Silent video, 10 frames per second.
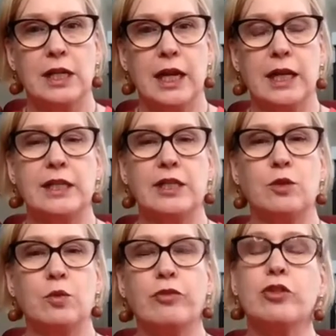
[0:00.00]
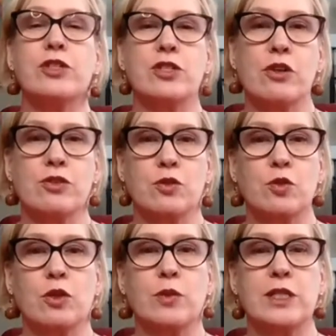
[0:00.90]
And then the reverse is also
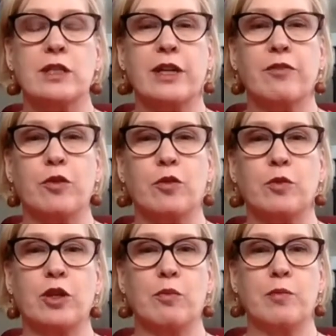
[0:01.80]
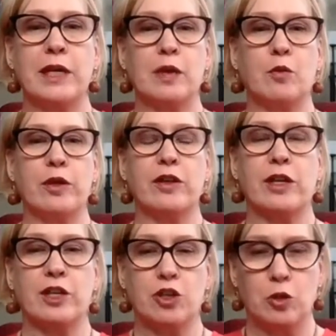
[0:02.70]
true. What's it like for, you know, me to breathe
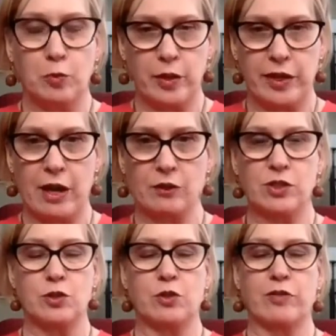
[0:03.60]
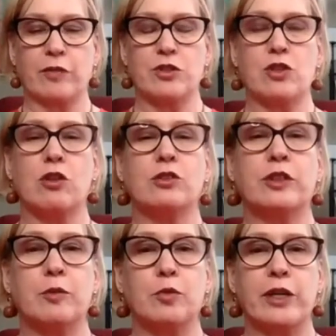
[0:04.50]
in and you to breathe out, to sort of have this
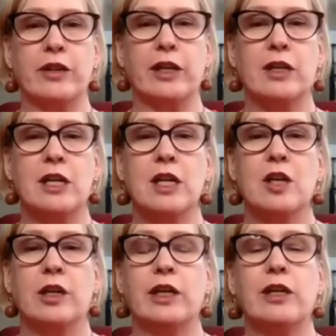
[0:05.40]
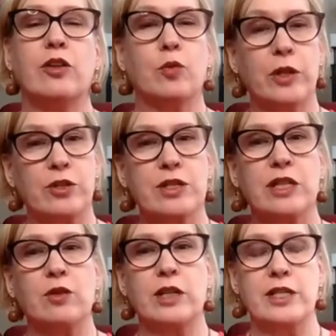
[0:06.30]
alternate breathing? Either way, you're
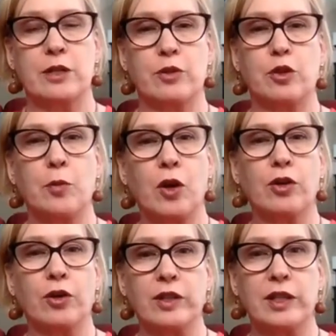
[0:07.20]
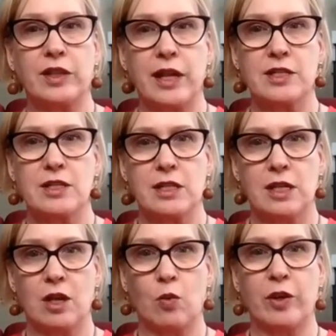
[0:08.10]
synchronizing with your partner, and that that's
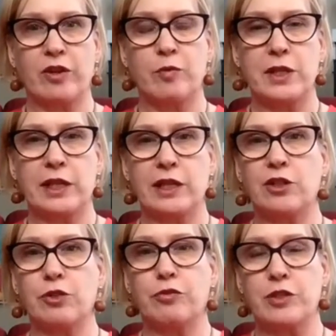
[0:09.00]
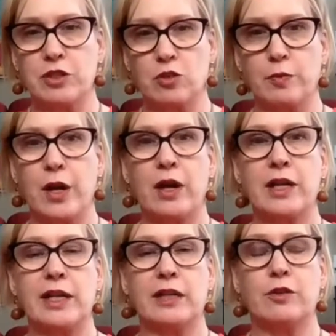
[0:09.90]
a way of being in your physical
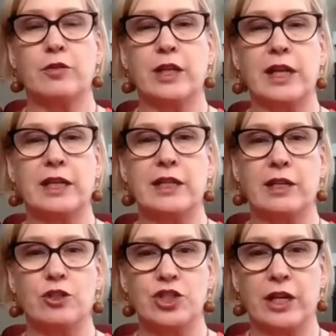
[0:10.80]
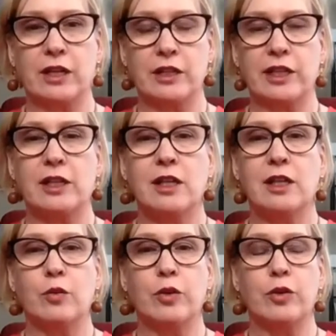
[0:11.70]
body and of connecting energetically
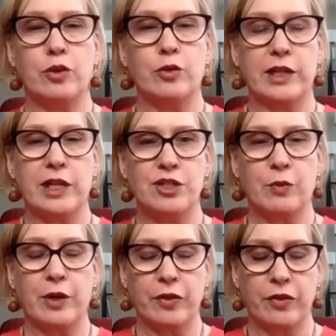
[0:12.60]
with who you're engaging with.